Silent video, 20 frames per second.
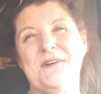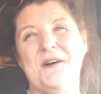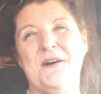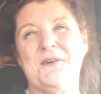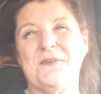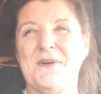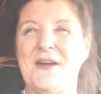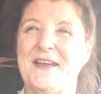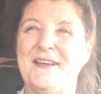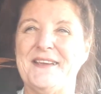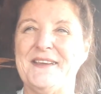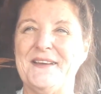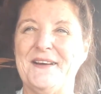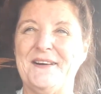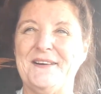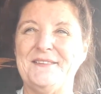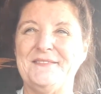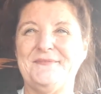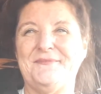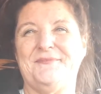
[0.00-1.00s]
Alrighty,
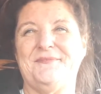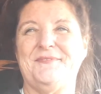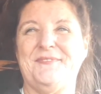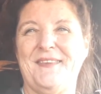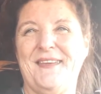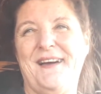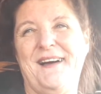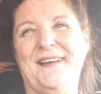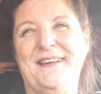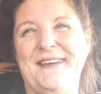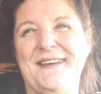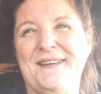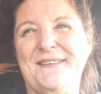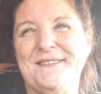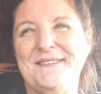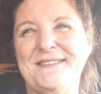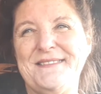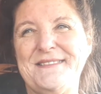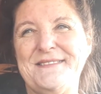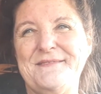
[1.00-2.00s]
y'all.
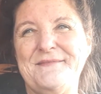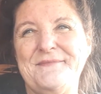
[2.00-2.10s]
Adios.